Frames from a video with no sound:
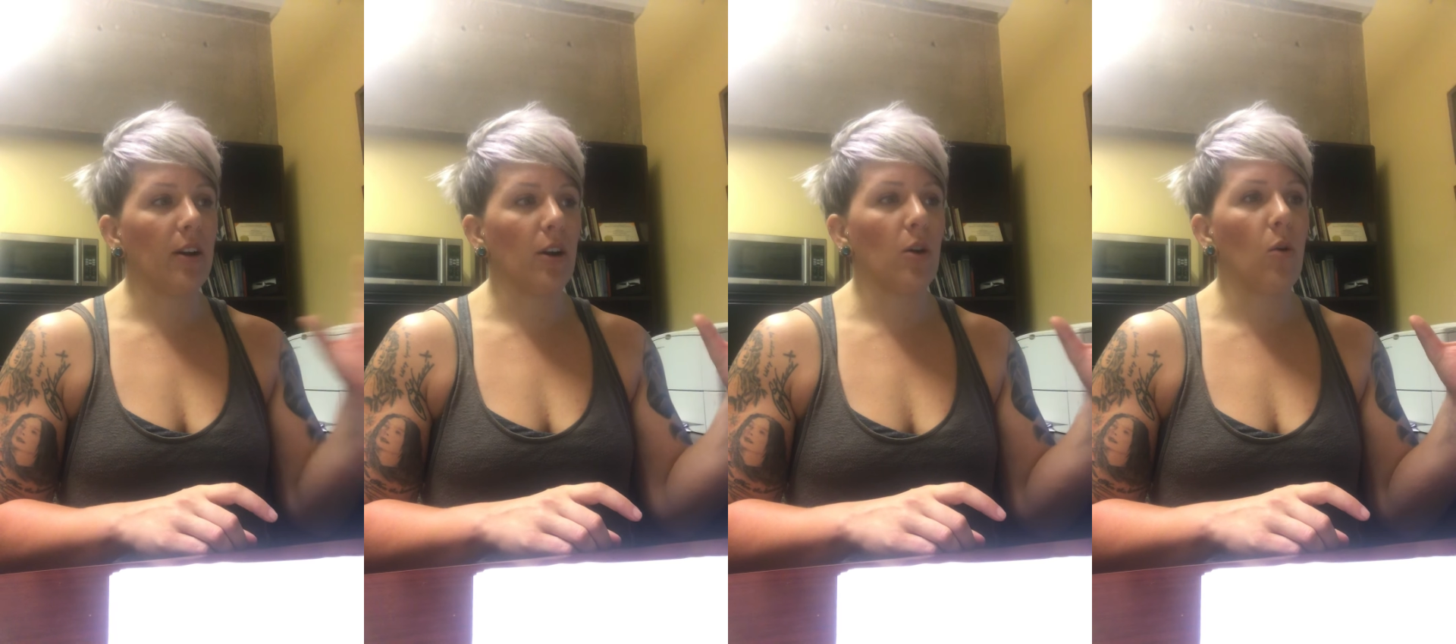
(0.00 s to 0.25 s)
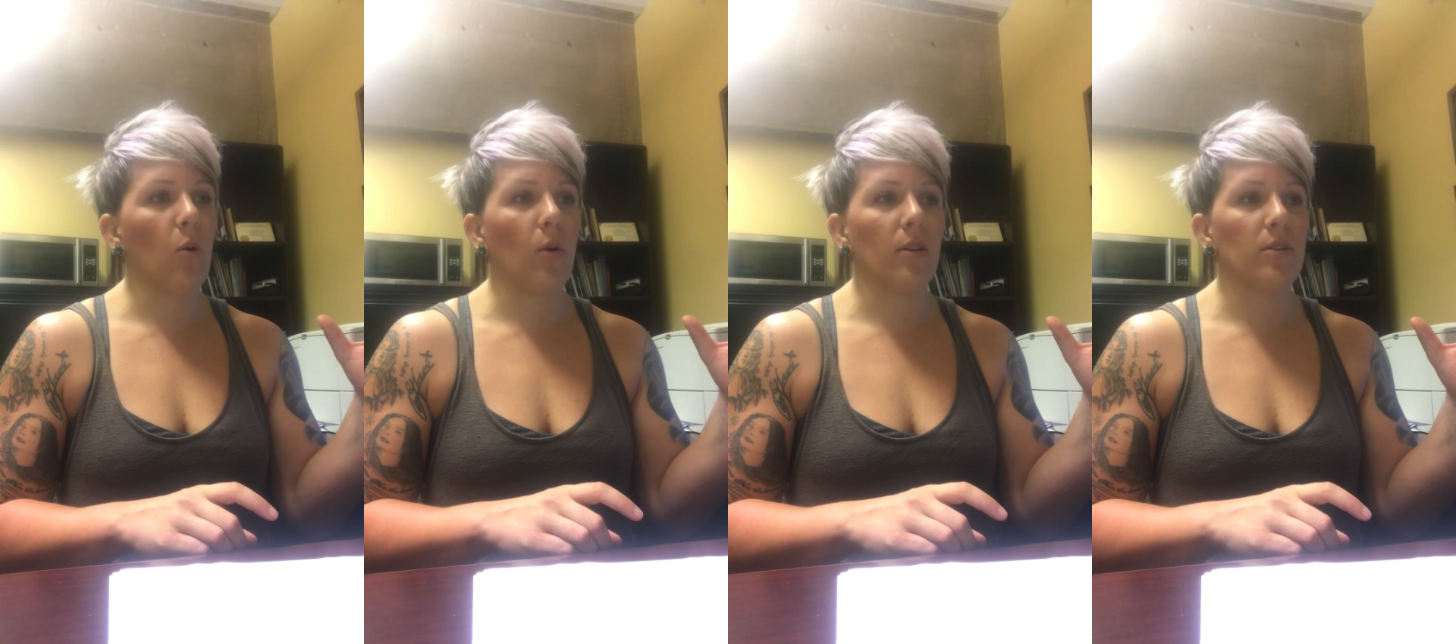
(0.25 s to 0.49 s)
your
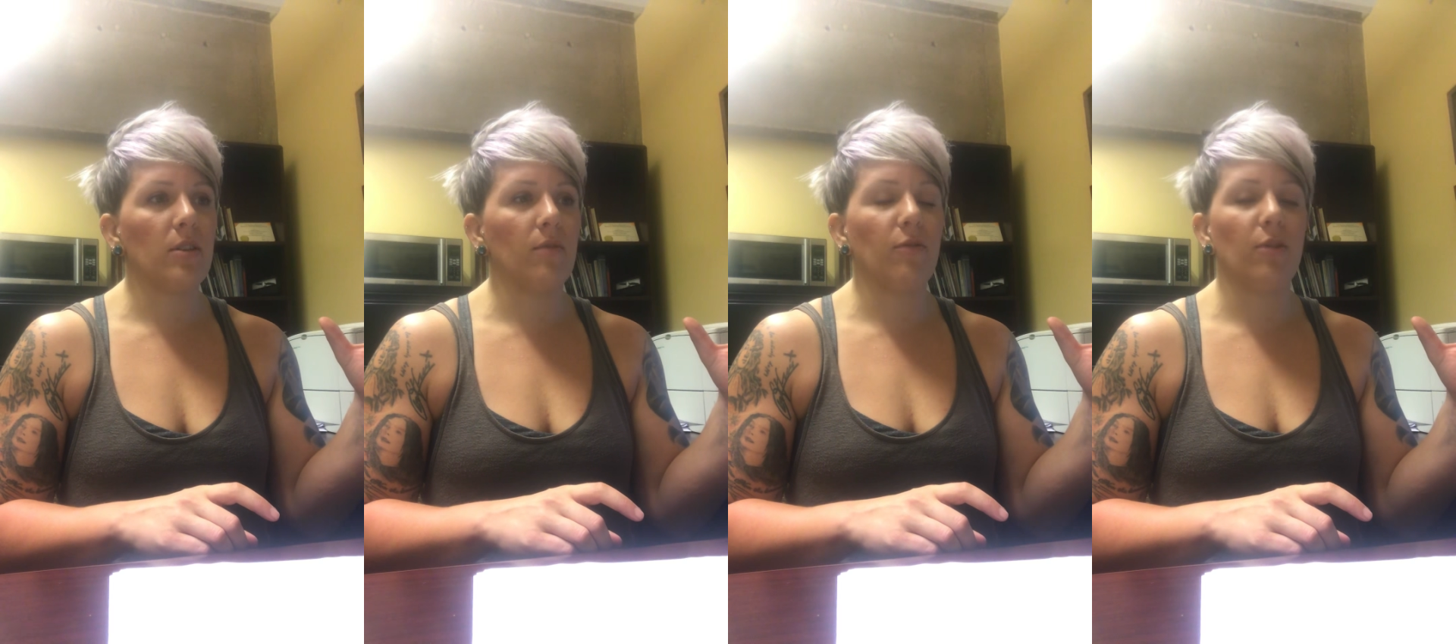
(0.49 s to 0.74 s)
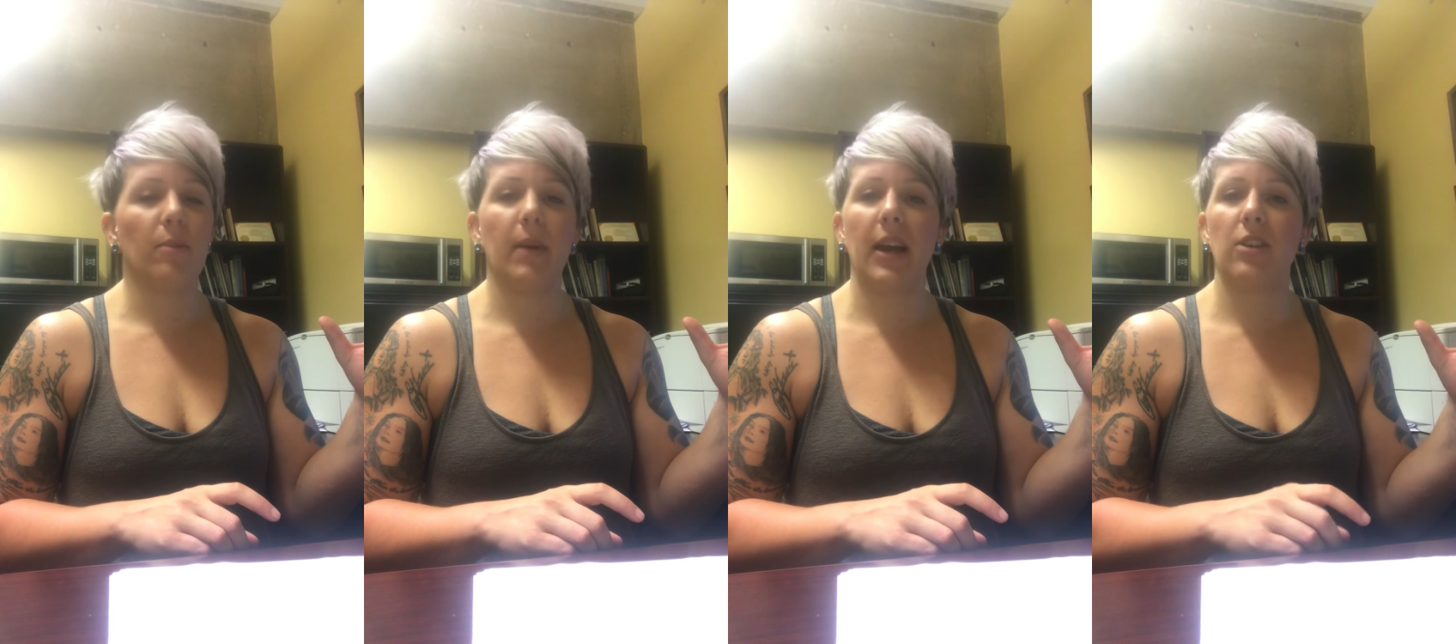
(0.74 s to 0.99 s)
course
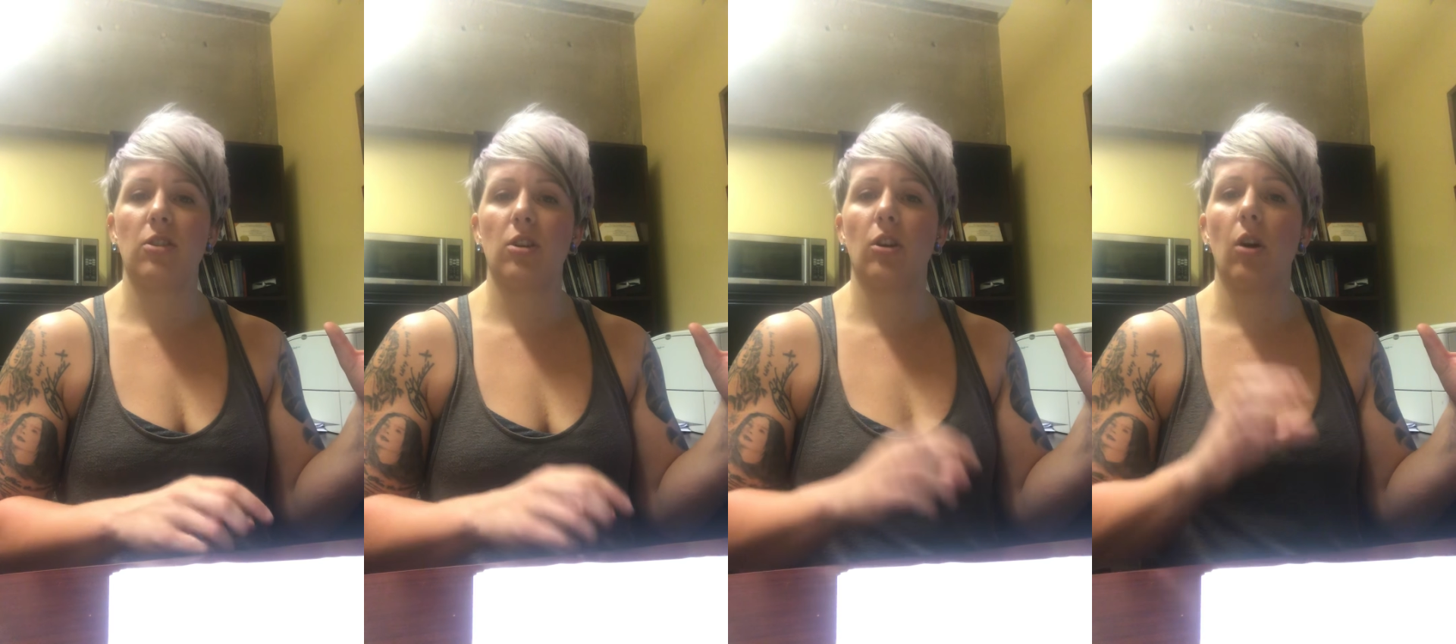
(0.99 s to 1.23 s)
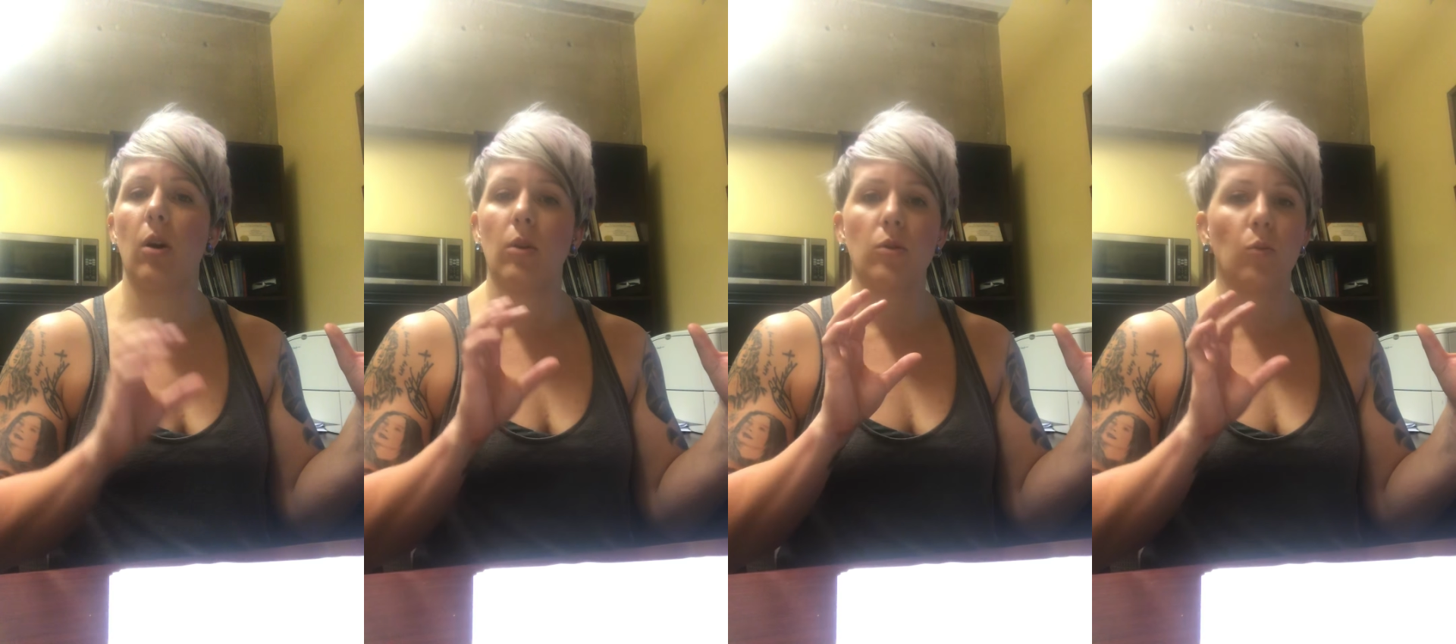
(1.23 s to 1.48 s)
information
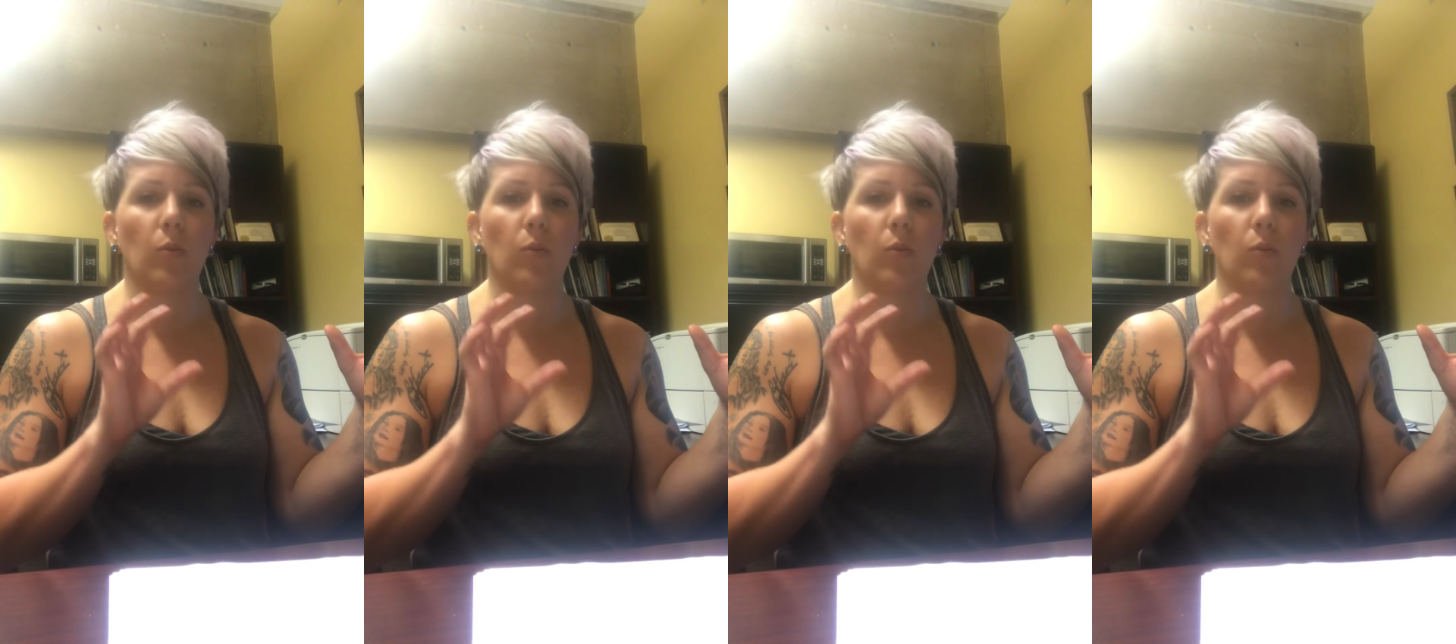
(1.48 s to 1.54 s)
goes,